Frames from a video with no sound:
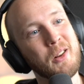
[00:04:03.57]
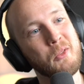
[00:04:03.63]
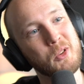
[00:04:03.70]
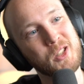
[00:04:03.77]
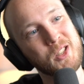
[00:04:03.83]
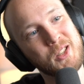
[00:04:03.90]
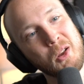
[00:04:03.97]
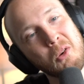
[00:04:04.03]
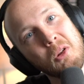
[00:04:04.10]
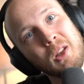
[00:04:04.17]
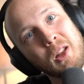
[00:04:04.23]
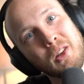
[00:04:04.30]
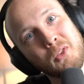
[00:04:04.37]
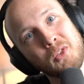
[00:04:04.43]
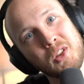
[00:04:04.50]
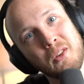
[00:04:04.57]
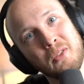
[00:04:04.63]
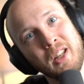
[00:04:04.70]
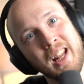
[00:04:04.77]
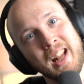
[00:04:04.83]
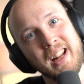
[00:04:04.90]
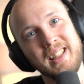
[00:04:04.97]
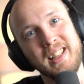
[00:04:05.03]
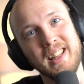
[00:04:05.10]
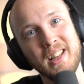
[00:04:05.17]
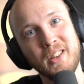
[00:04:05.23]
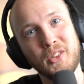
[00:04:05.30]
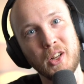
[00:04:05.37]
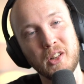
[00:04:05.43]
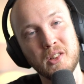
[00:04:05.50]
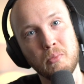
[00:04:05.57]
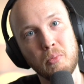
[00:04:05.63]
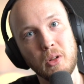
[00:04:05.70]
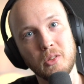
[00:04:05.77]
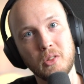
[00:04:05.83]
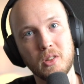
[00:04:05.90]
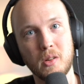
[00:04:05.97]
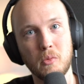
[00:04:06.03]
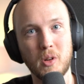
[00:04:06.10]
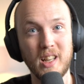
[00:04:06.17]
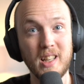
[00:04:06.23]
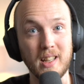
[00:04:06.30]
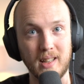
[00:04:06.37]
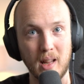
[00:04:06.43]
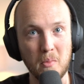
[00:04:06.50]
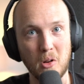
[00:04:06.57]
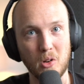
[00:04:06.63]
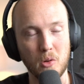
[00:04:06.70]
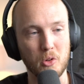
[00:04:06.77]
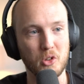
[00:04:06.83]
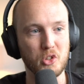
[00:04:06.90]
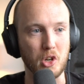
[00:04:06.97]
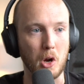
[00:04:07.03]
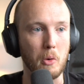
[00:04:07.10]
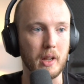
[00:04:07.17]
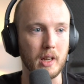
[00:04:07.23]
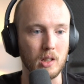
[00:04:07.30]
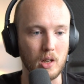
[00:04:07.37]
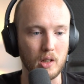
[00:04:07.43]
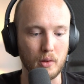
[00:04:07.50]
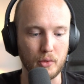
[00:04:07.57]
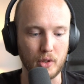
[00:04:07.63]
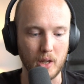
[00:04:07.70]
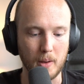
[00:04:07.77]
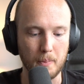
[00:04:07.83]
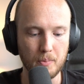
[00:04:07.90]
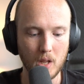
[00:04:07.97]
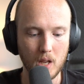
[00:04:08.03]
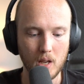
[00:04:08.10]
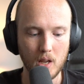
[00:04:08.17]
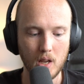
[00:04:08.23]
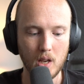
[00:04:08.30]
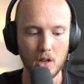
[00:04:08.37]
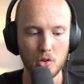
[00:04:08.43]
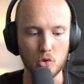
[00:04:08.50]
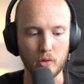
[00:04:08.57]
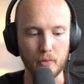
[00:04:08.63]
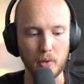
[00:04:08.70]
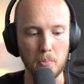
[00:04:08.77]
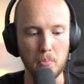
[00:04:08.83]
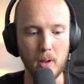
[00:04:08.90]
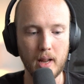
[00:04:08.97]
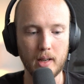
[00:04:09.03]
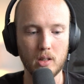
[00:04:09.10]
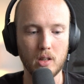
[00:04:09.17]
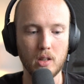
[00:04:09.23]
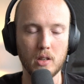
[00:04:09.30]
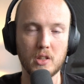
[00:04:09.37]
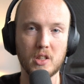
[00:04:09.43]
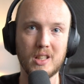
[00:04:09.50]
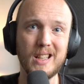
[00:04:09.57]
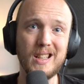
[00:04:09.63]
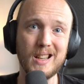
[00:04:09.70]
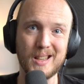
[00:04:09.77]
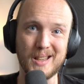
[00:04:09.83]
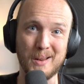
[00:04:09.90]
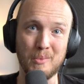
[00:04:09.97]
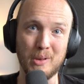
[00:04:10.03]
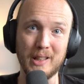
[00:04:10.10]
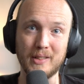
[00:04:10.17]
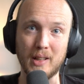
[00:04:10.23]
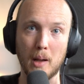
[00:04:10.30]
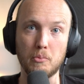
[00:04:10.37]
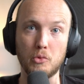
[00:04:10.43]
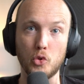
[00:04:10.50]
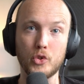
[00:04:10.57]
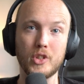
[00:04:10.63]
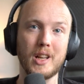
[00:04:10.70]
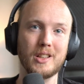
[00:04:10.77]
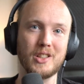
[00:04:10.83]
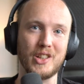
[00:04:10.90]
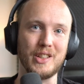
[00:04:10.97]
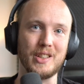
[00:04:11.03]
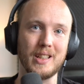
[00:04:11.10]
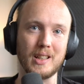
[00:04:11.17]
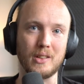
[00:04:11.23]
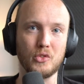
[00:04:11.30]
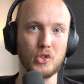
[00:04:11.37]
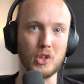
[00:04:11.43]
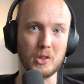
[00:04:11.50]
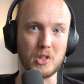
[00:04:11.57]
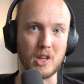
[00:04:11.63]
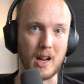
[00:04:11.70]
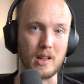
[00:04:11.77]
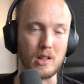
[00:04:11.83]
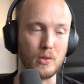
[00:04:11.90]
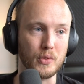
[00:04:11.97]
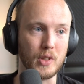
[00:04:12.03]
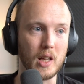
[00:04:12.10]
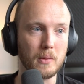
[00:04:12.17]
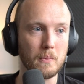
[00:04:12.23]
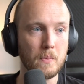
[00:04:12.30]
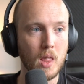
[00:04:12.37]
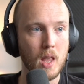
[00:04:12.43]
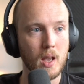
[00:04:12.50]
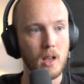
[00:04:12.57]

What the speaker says: there was still a lot of stuff that I didn't touch upon, because in the demo they were showing a lot of the sort of the better scene assembly type tools, and actually didn't touch any of that.